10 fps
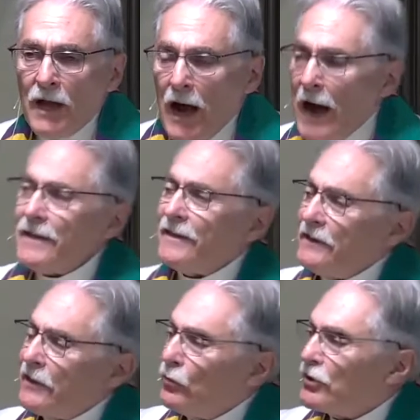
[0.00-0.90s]
I
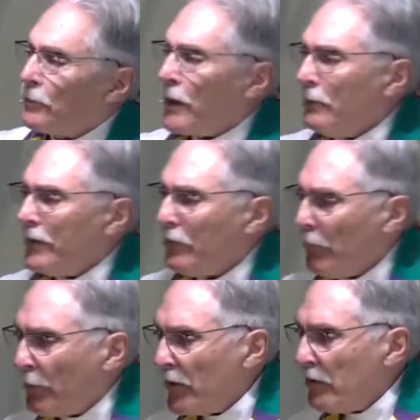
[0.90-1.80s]
think that we should probably have a
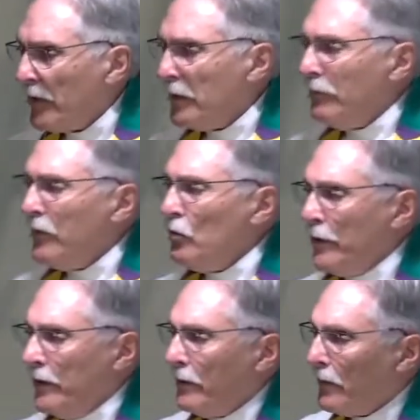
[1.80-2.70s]
prayer every
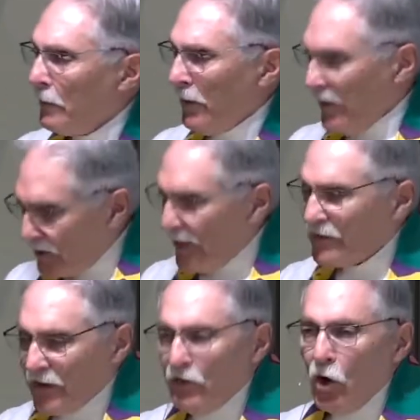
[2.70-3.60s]
week at a place like
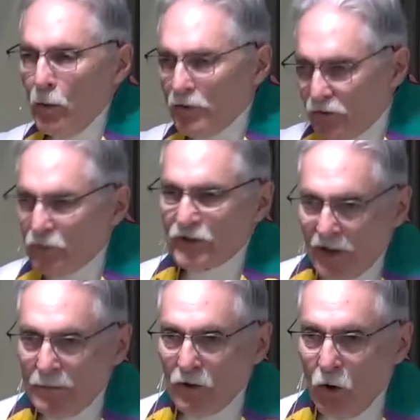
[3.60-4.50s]
St. Albans, which
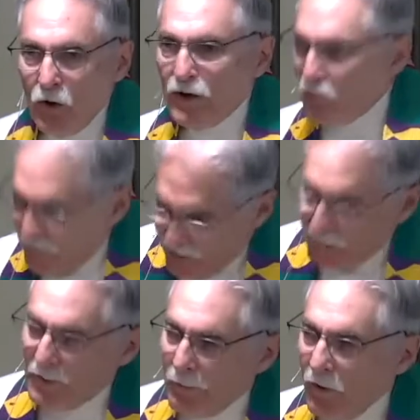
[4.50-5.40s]
I belong and which
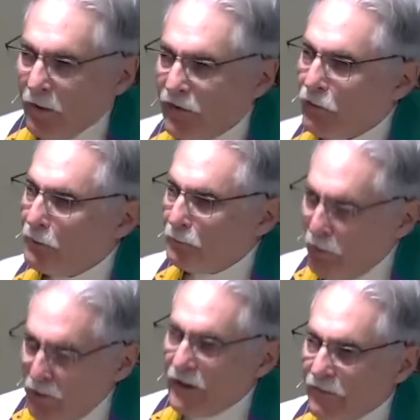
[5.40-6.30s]
I'm a part, so I'm
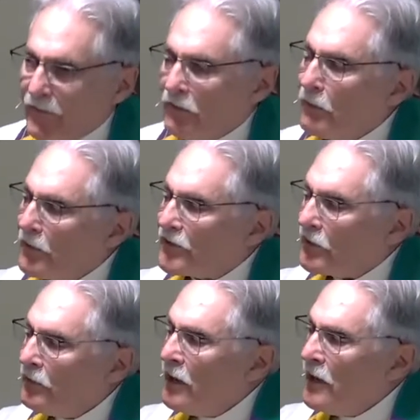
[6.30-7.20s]
pointing a finger at
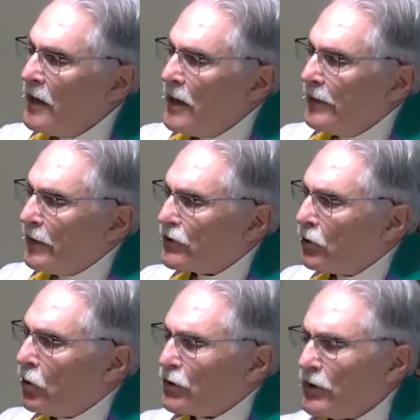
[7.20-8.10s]
myself, that
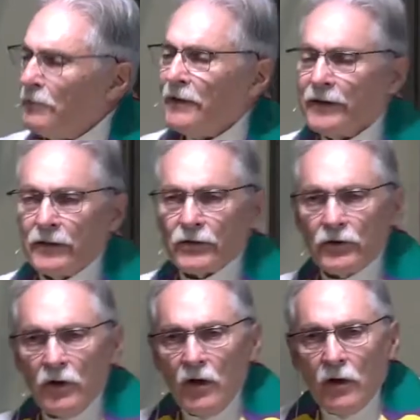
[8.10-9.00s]
should go something like this.
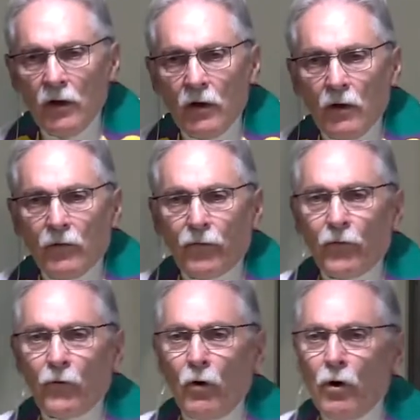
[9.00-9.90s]

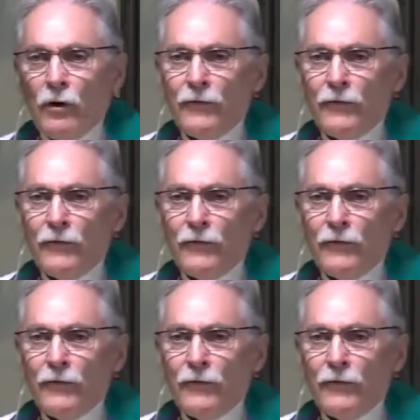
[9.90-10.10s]
For all